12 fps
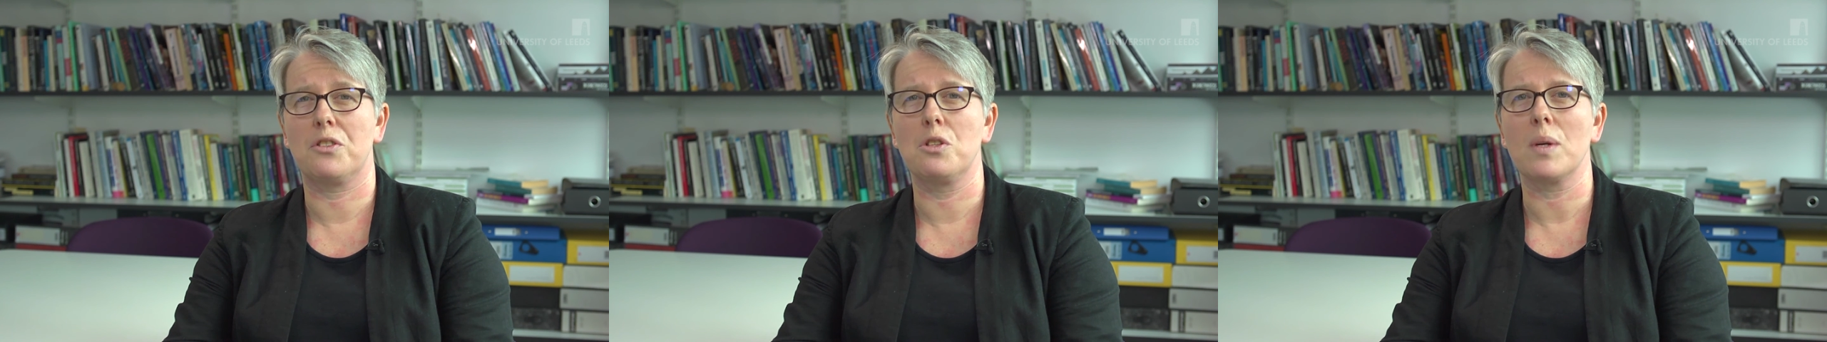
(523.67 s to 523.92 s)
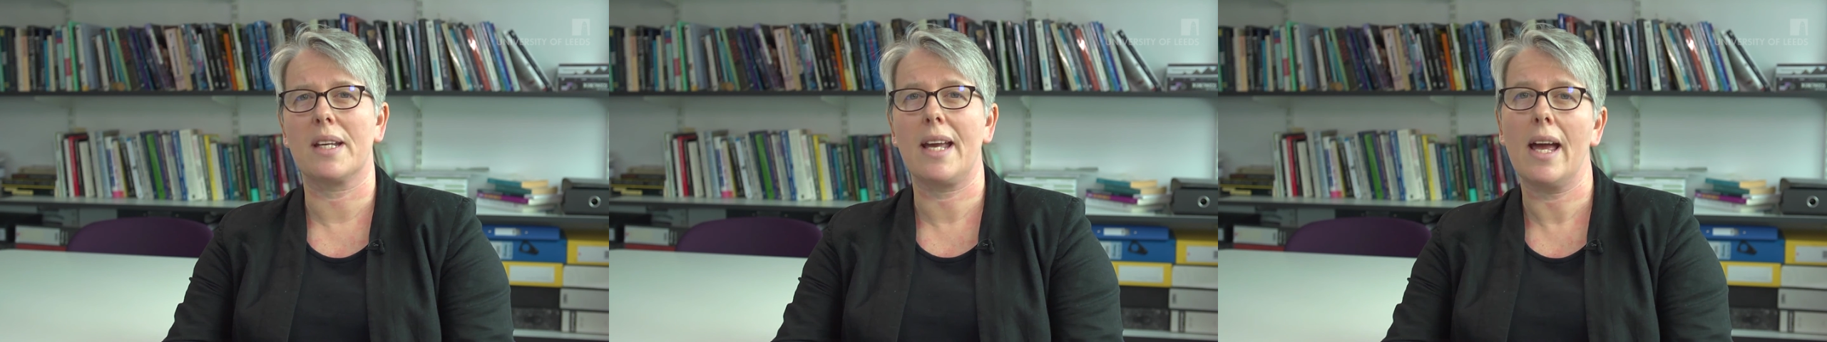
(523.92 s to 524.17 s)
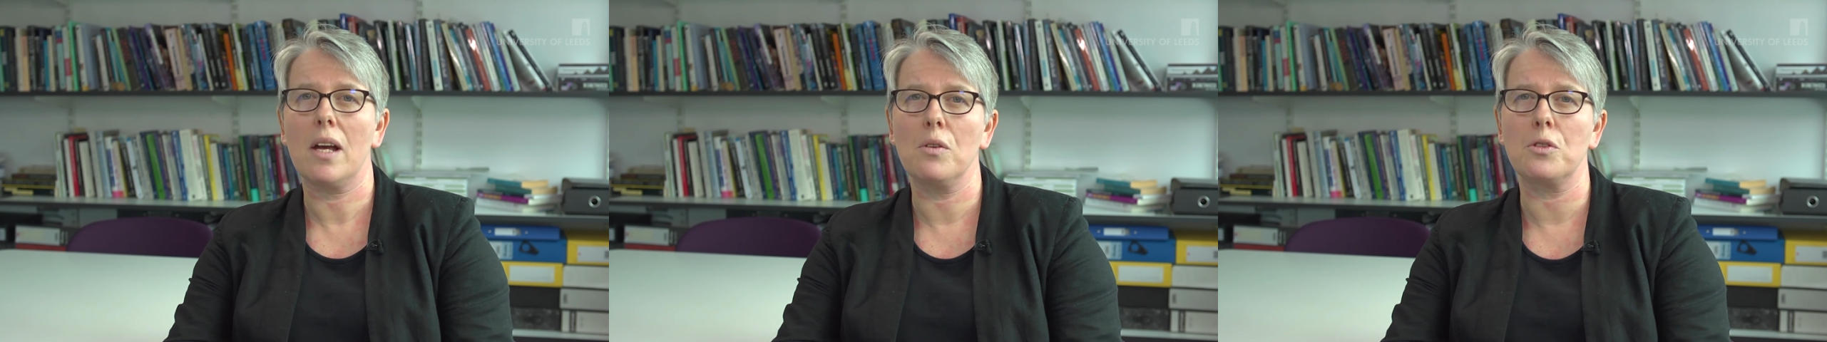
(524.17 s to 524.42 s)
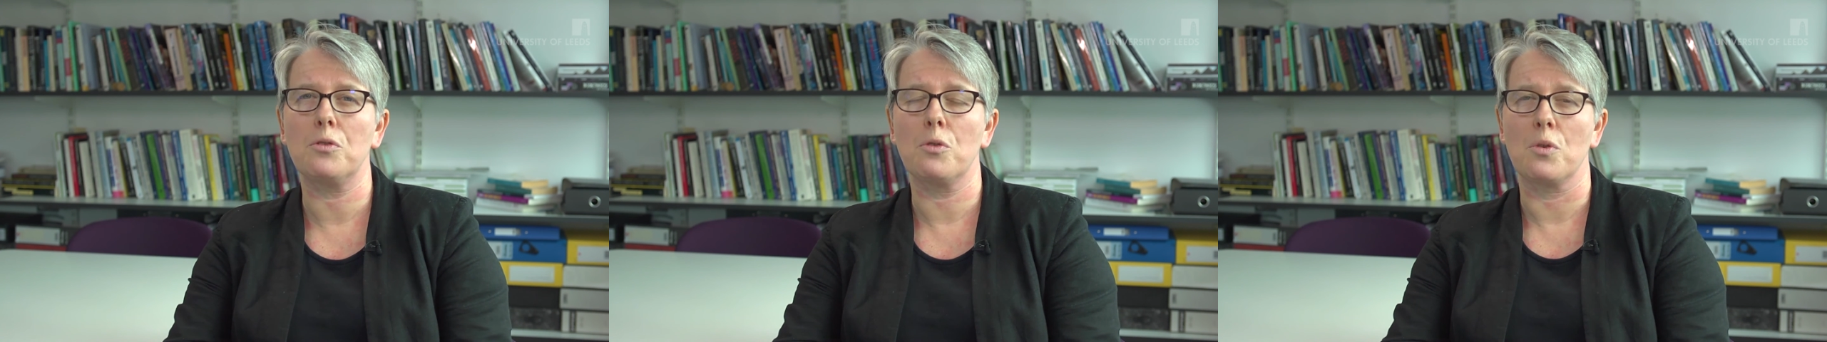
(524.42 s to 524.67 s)
to
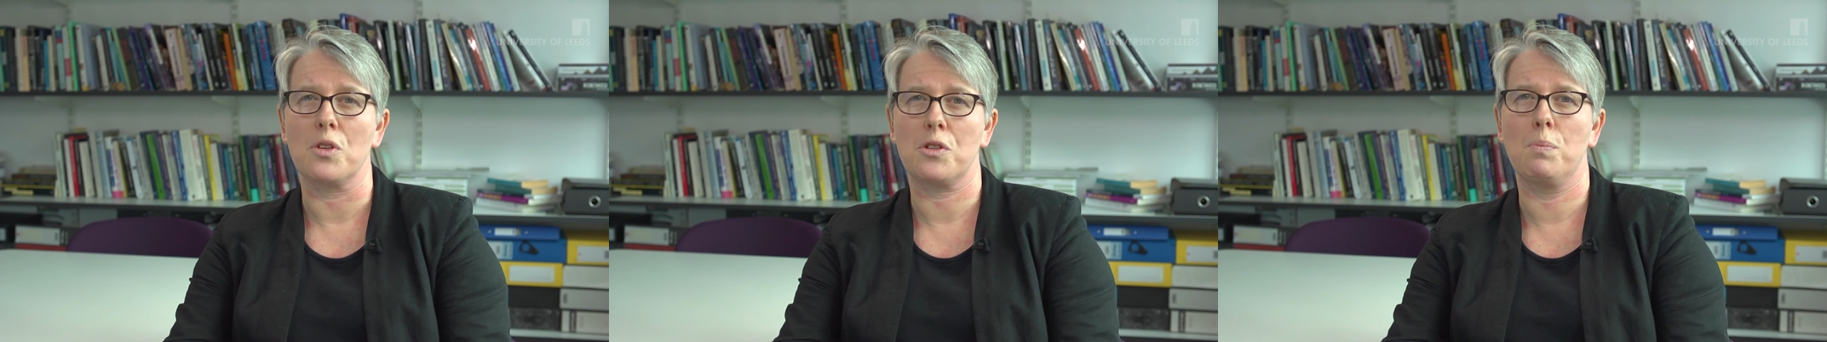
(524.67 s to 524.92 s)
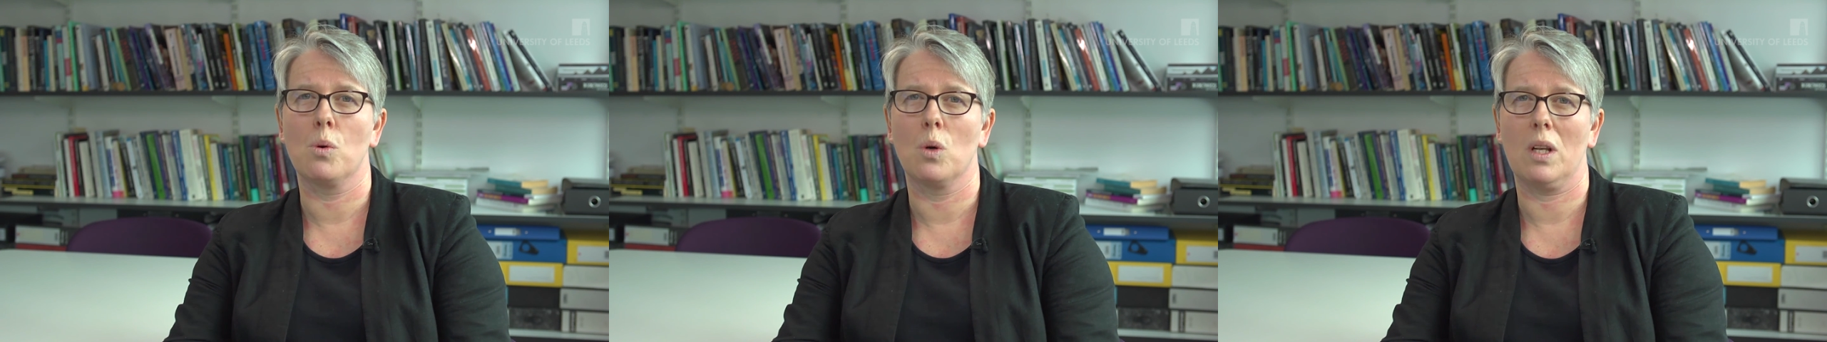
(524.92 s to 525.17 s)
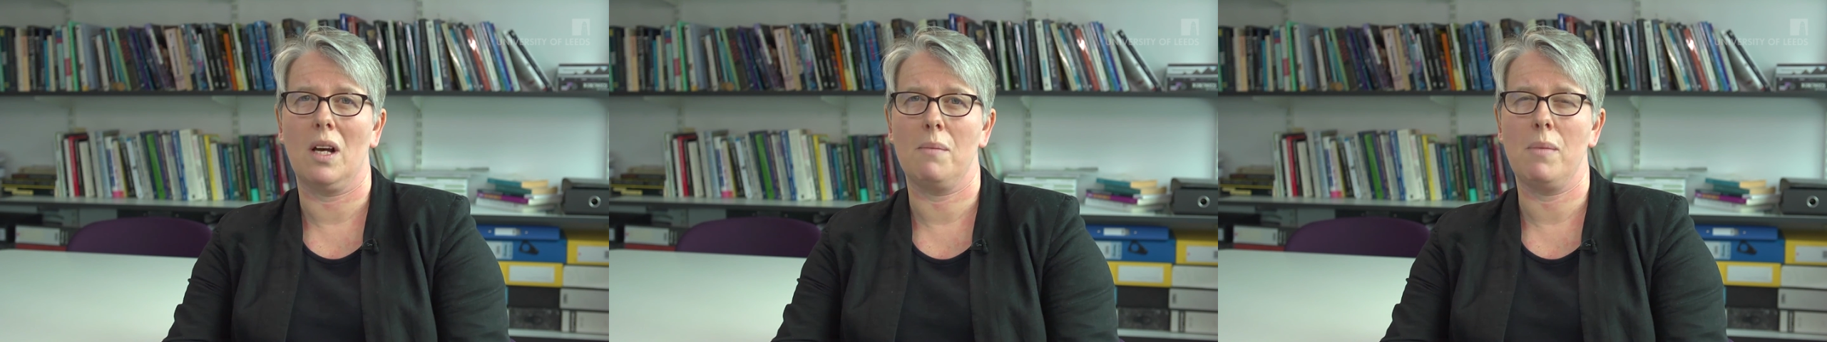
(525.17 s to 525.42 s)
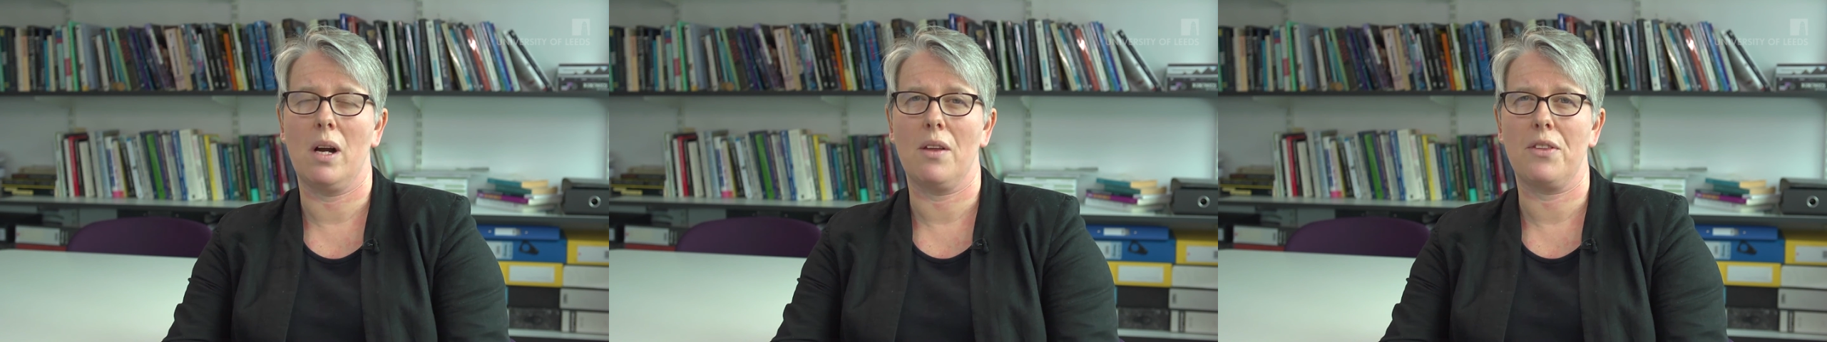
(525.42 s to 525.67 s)
account for a sport like
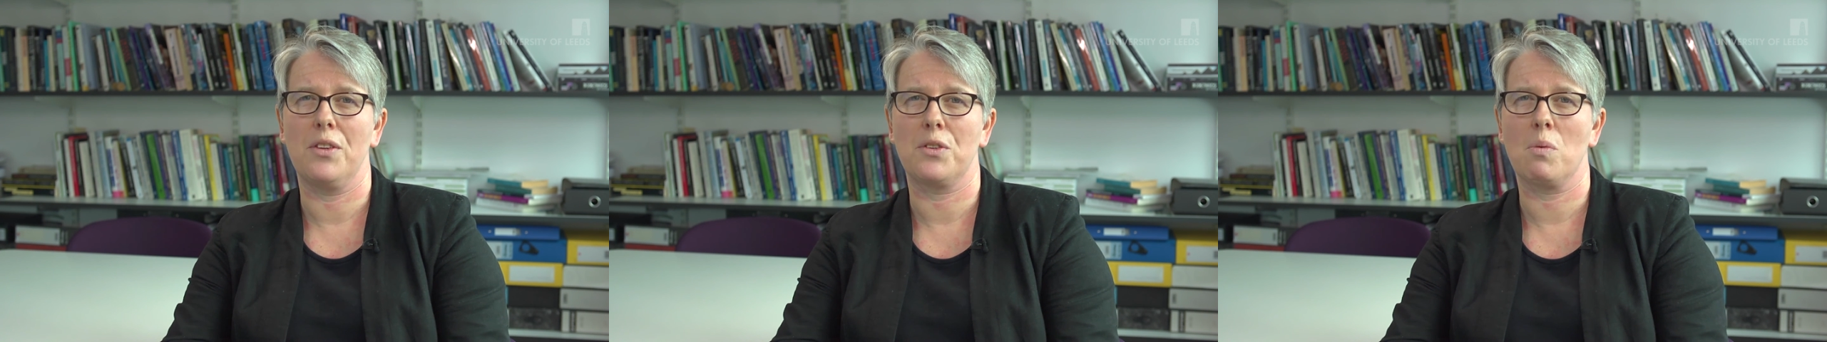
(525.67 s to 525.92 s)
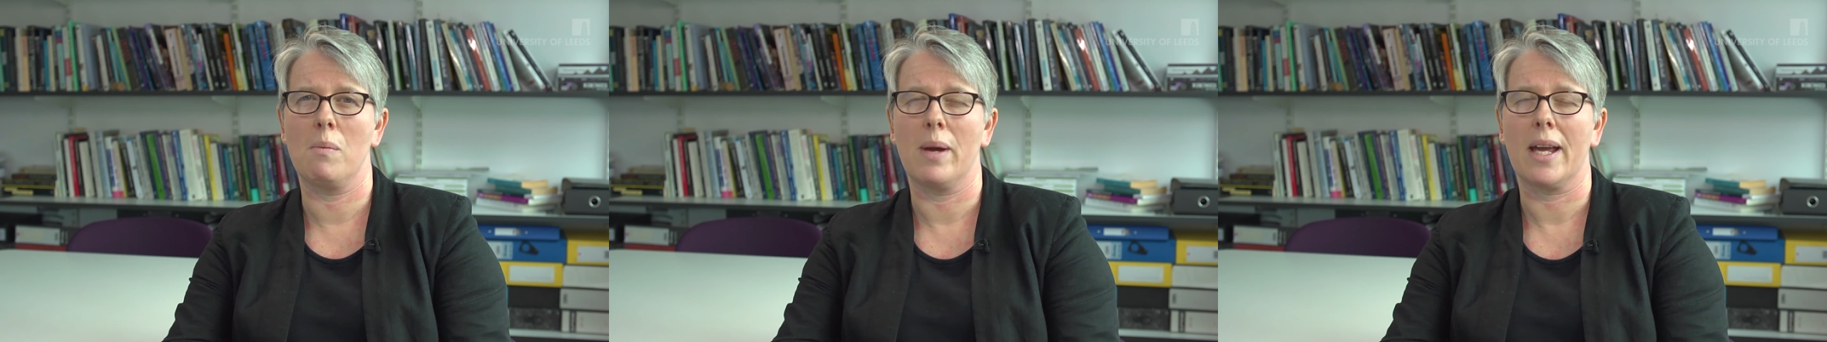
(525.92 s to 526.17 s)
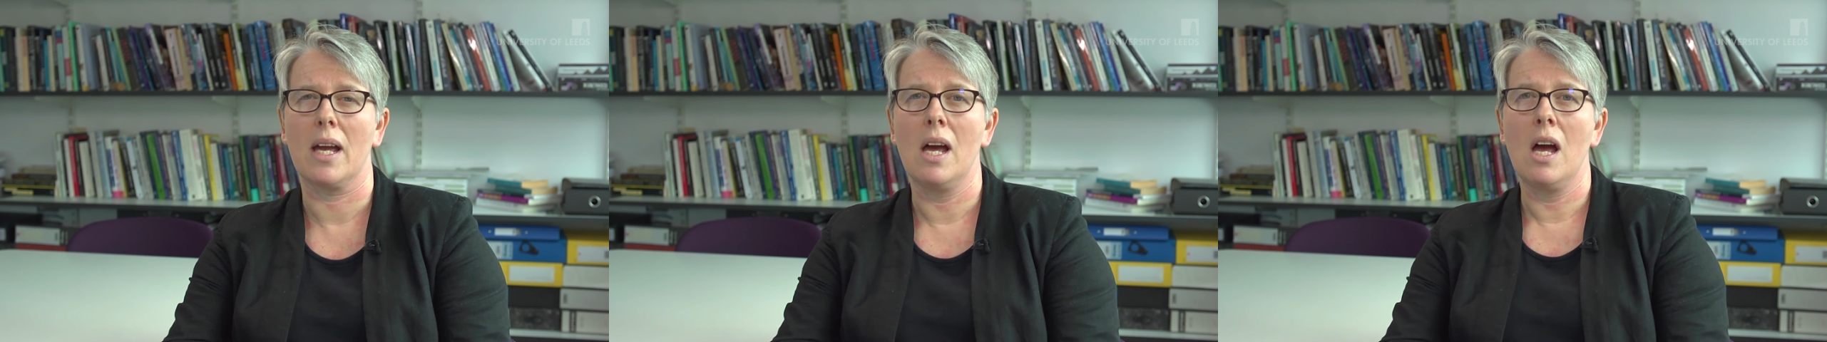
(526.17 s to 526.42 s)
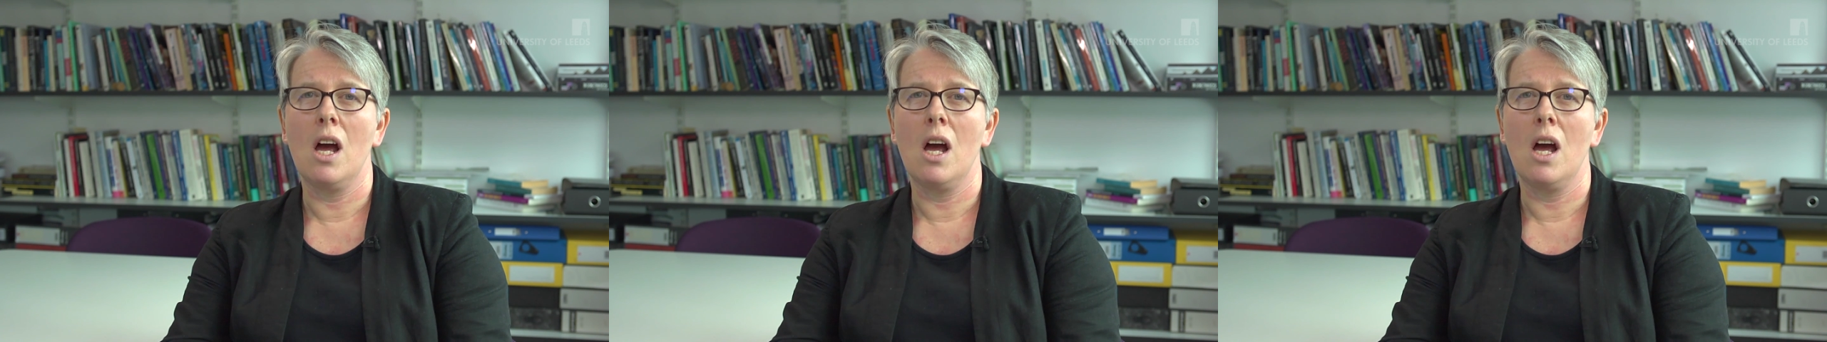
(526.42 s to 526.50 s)
marathon swimming,